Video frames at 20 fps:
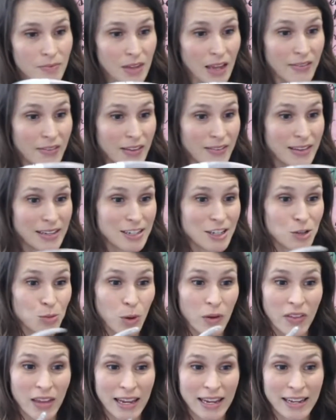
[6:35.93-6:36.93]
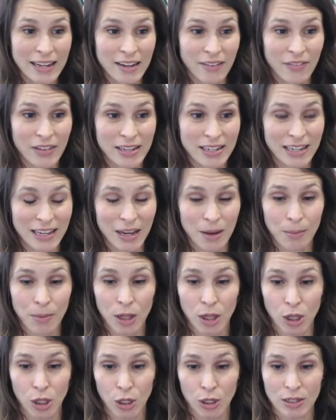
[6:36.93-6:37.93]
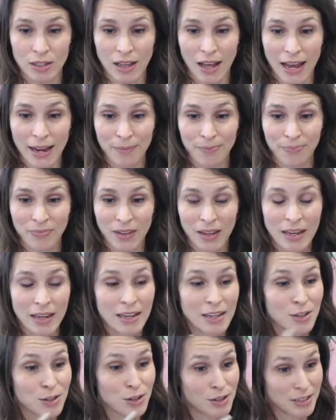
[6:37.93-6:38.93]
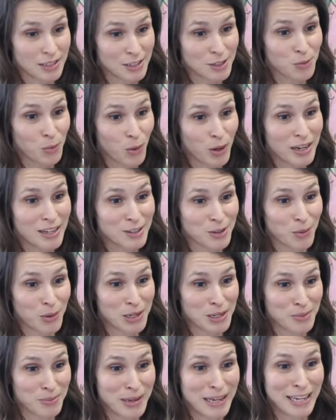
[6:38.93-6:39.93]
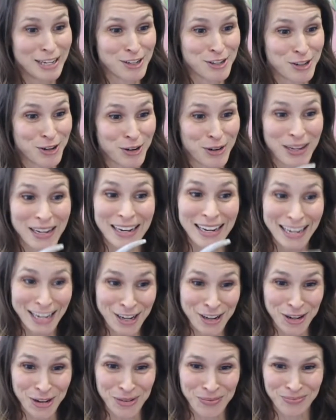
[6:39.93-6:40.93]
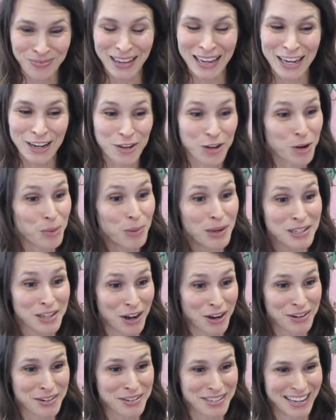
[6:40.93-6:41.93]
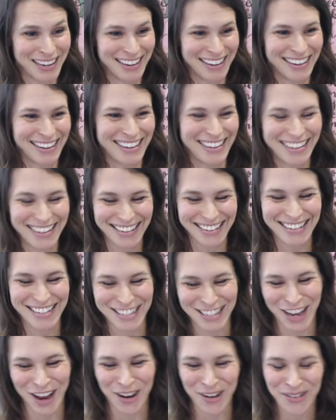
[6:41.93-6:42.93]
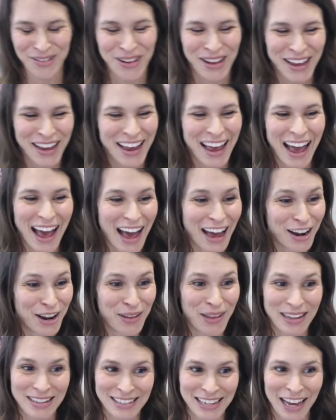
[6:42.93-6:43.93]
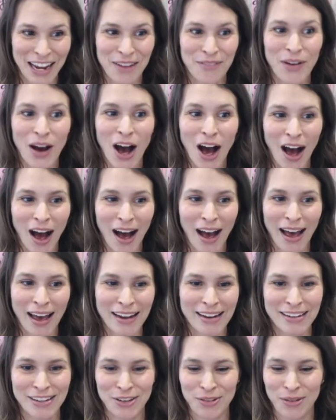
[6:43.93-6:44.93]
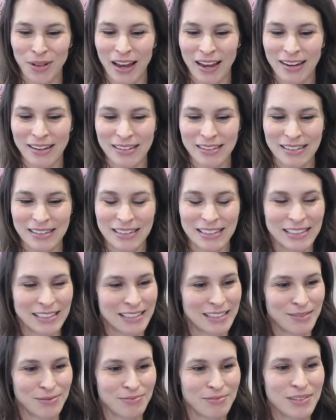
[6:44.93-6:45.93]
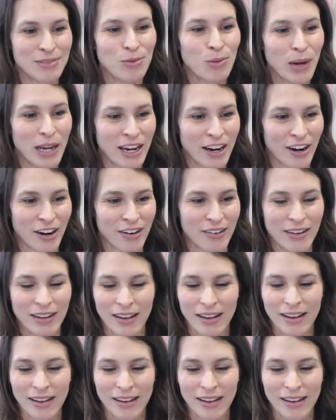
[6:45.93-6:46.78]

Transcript: And then this is what the end of the tip looks like. So this is what is going to be inserted in your buttocks. So I know that's kind of odd, and you're like, oh, this is weird.